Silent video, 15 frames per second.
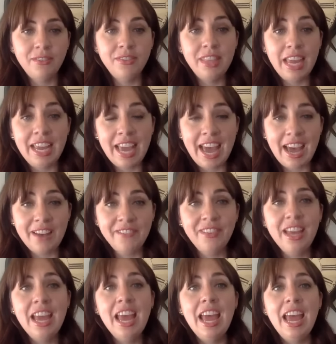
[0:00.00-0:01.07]
they have
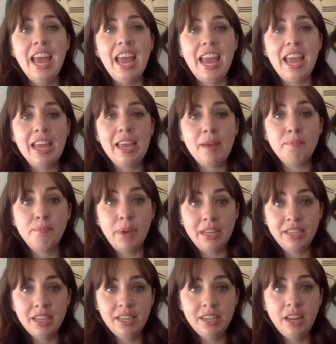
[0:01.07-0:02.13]
a
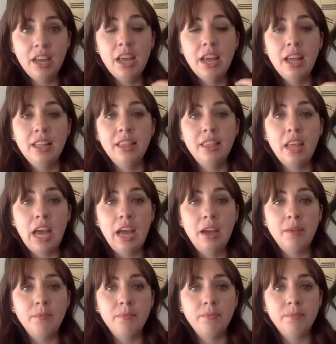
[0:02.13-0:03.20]
button
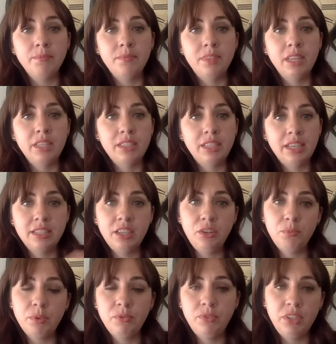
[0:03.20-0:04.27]
that says that
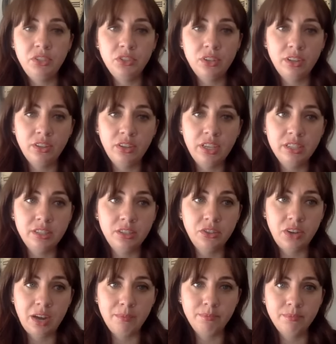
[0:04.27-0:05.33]
you've been featured on their
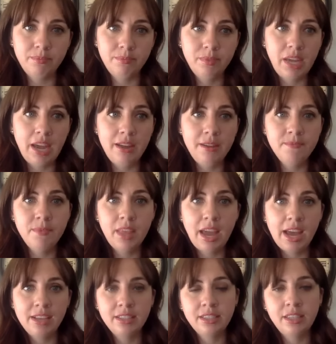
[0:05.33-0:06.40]
Instagram. Okay,
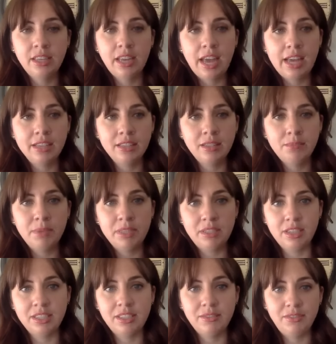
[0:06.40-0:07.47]
ask the
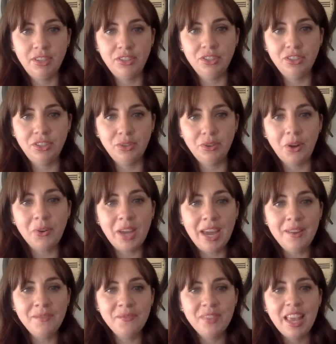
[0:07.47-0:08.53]
business that featured you.
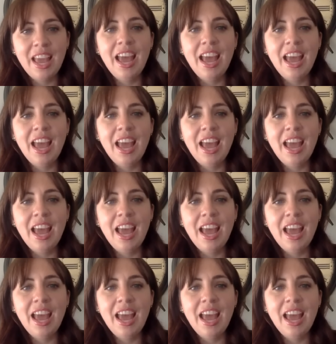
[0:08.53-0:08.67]
Okay,